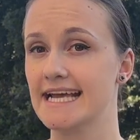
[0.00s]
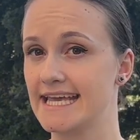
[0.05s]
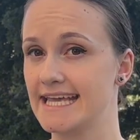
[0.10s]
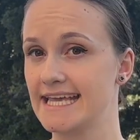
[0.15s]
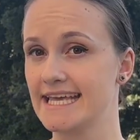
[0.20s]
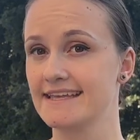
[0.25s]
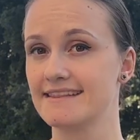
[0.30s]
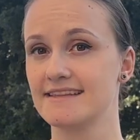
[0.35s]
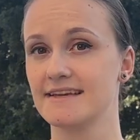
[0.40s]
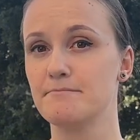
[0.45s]

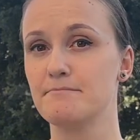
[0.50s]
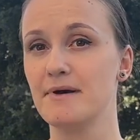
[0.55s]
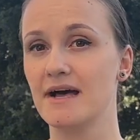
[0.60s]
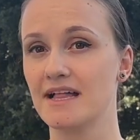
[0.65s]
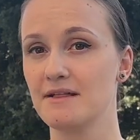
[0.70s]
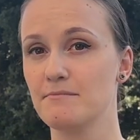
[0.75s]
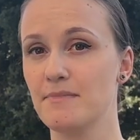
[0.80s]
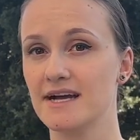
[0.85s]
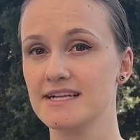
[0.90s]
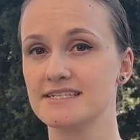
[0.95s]
Hit the
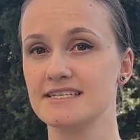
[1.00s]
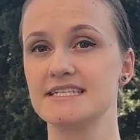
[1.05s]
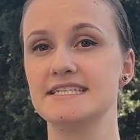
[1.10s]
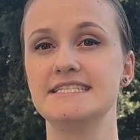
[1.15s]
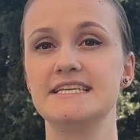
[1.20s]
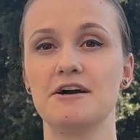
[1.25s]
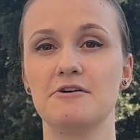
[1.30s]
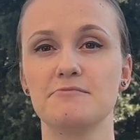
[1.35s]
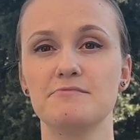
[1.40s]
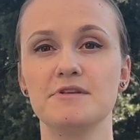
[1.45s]
bell button
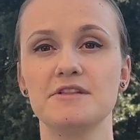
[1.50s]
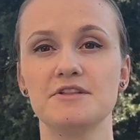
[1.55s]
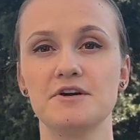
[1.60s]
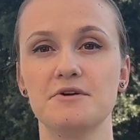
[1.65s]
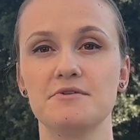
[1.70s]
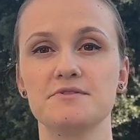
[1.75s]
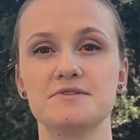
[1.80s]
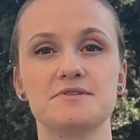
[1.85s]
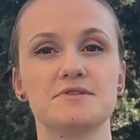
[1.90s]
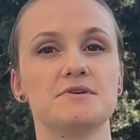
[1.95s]
down
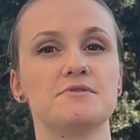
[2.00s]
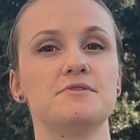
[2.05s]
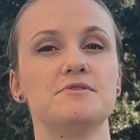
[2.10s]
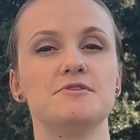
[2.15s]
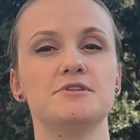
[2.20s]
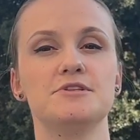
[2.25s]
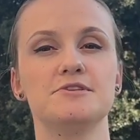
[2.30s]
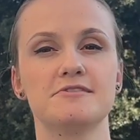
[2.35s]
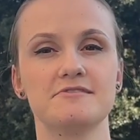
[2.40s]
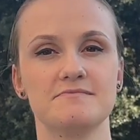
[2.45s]
below so you
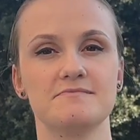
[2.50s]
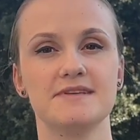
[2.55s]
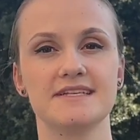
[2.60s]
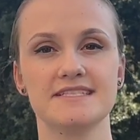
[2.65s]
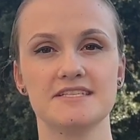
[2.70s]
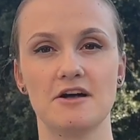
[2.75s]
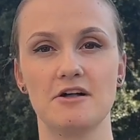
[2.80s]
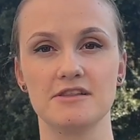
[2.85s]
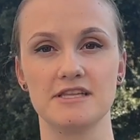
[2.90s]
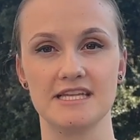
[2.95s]
don't
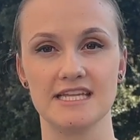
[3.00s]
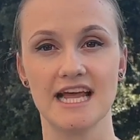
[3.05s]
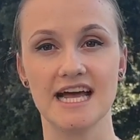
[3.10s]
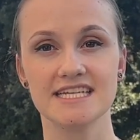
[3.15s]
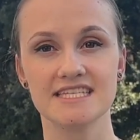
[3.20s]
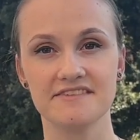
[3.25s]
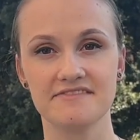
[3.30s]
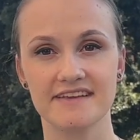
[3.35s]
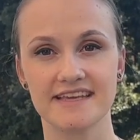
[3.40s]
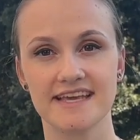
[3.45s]
miss all the
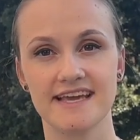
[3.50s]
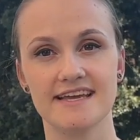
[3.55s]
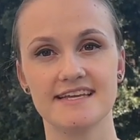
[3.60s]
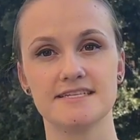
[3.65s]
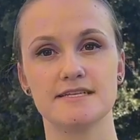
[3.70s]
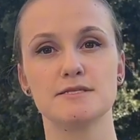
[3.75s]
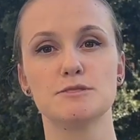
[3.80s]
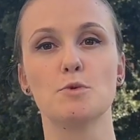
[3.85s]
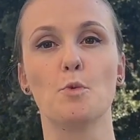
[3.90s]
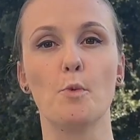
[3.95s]

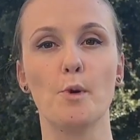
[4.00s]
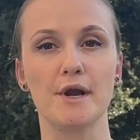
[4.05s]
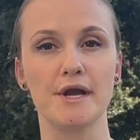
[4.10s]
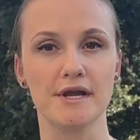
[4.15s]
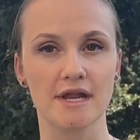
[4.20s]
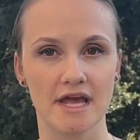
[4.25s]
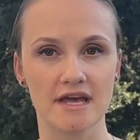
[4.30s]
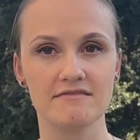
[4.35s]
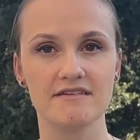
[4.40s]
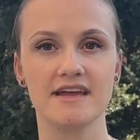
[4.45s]
notifications
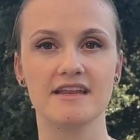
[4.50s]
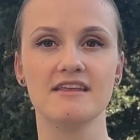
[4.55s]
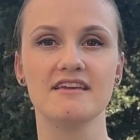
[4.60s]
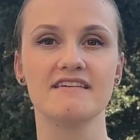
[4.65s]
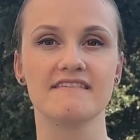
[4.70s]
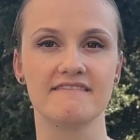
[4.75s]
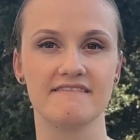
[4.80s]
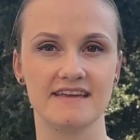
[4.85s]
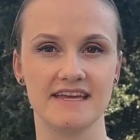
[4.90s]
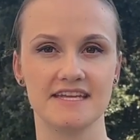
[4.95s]
whenever a new
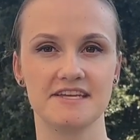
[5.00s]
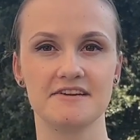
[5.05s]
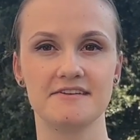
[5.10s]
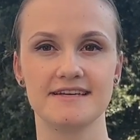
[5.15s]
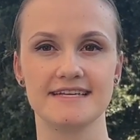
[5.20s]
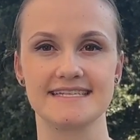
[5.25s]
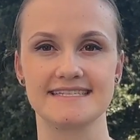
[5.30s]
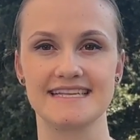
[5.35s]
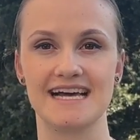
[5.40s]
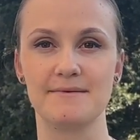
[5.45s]
video
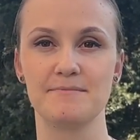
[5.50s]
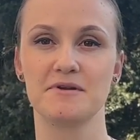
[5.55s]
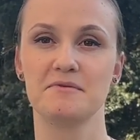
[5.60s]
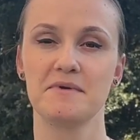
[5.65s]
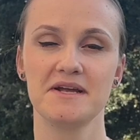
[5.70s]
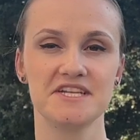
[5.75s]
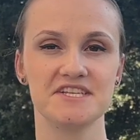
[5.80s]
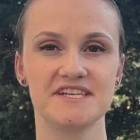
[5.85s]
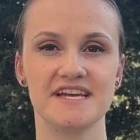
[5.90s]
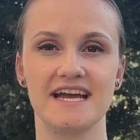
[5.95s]
is up on
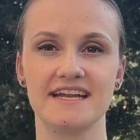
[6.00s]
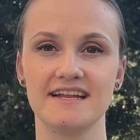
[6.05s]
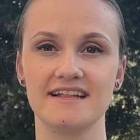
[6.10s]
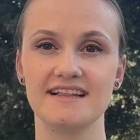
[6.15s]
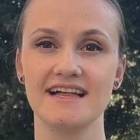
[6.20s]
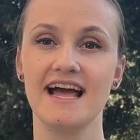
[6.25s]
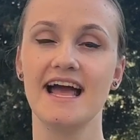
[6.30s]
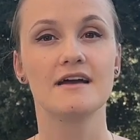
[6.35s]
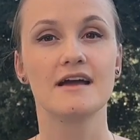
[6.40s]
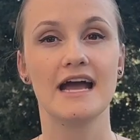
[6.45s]
my channel,
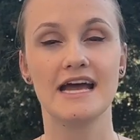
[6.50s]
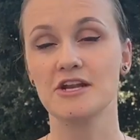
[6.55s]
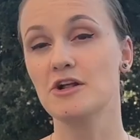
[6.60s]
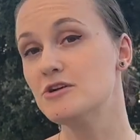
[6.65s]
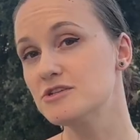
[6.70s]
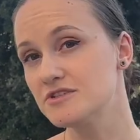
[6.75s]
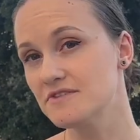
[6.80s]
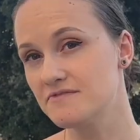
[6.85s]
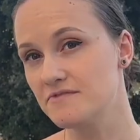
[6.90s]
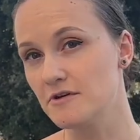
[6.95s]
and
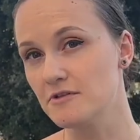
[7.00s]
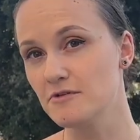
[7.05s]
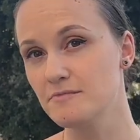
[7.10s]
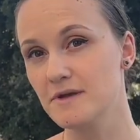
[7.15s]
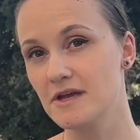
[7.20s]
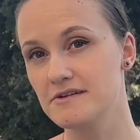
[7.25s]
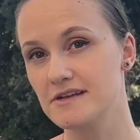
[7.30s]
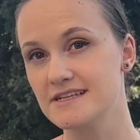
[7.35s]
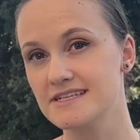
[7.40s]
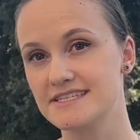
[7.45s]
also follow me
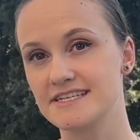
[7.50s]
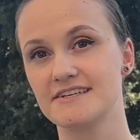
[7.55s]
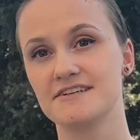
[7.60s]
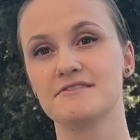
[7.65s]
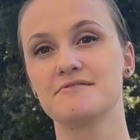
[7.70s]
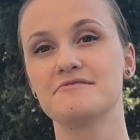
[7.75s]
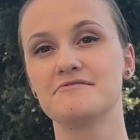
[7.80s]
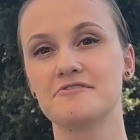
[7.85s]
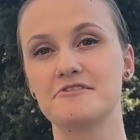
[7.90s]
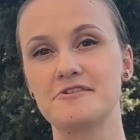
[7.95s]
on
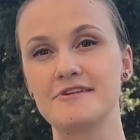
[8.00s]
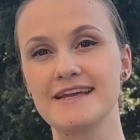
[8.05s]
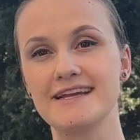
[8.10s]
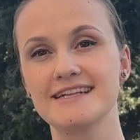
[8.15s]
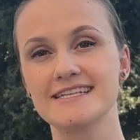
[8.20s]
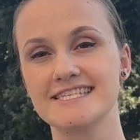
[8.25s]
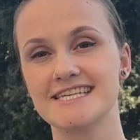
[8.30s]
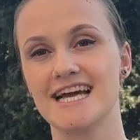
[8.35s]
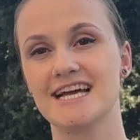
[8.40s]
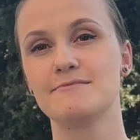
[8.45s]
Instagram for
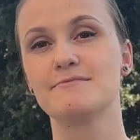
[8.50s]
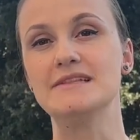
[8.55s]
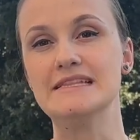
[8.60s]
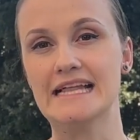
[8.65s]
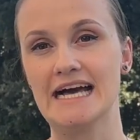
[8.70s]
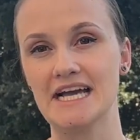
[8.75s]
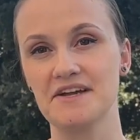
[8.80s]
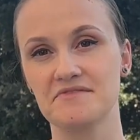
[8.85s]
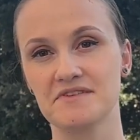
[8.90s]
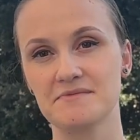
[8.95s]
real-time
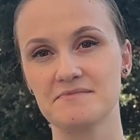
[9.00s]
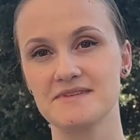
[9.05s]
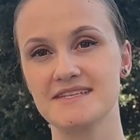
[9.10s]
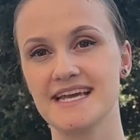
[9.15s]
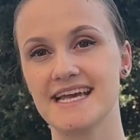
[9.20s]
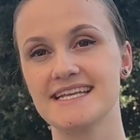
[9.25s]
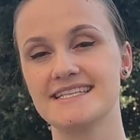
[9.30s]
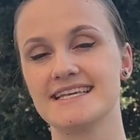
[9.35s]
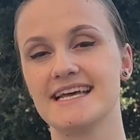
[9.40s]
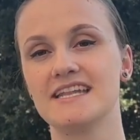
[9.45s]
life
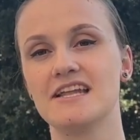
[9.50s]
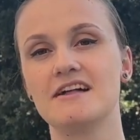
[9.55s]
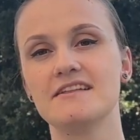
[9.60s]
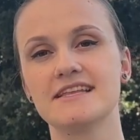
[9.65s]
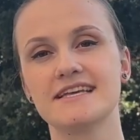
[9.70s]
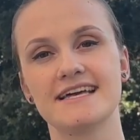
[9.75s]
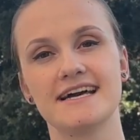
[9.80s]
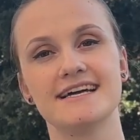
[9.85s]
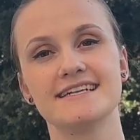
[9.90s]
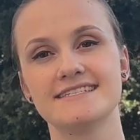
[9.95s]
updates and all the
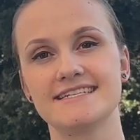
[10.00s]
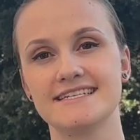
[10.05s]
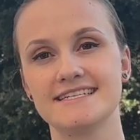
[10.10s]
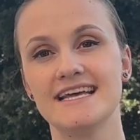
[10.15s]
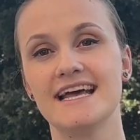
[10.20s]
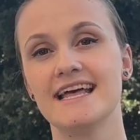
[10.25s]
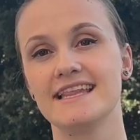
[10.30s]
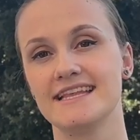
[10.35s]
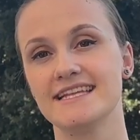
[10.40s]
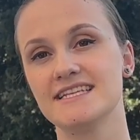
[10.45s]
content
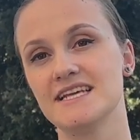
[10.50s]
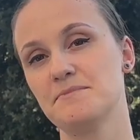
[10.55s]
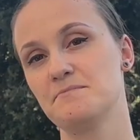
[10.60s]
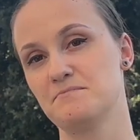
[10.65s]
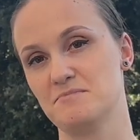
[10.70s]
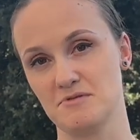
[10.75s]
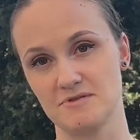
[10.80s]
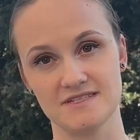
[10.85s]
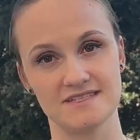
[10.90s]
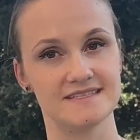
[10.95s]
that I
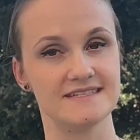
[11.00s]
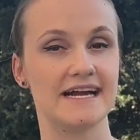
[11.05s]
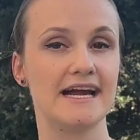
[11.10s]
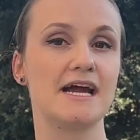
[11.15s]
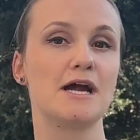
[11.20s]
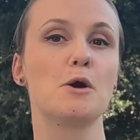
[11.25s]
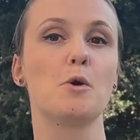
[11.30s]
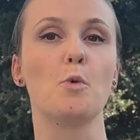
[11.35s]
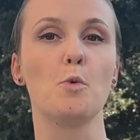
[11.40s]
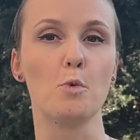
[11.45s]
post
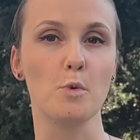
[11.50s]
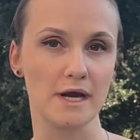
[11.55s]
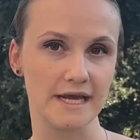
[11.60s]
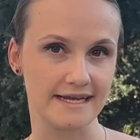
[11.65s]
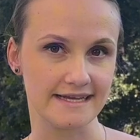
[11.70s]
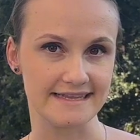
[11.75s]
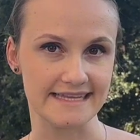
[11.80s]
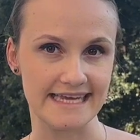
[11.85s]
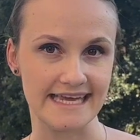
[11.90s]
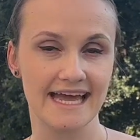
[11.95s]
there
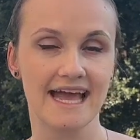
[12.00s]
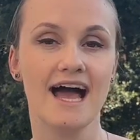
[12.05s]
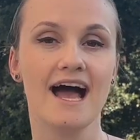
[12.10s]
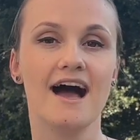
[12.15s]
weekly.